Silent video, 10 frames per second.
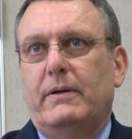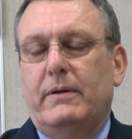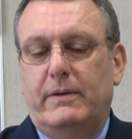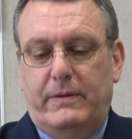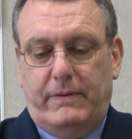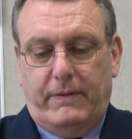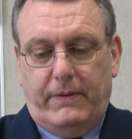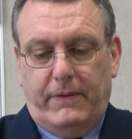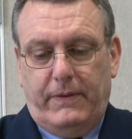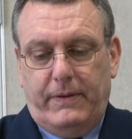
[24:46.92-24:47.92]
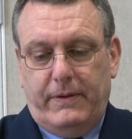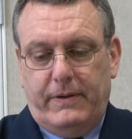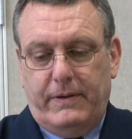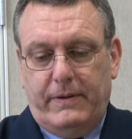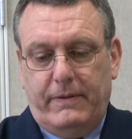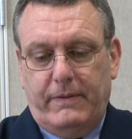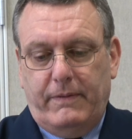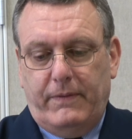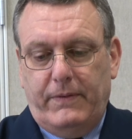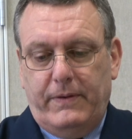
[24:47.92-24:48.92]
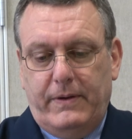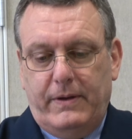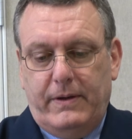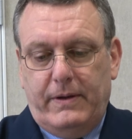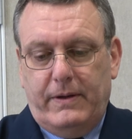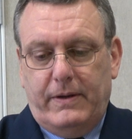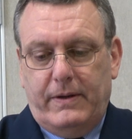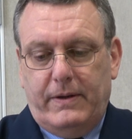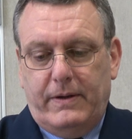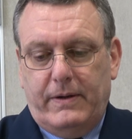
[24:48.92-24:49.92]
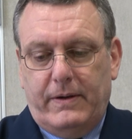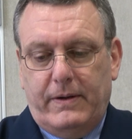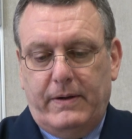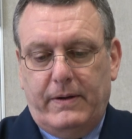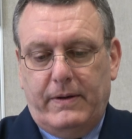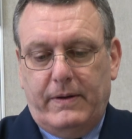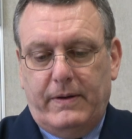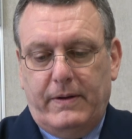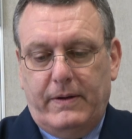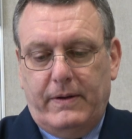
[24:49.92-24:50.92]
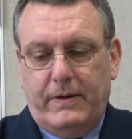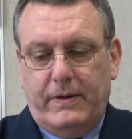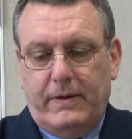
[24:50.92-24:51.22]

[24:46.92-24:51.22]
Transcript: No one is speaking in this clip.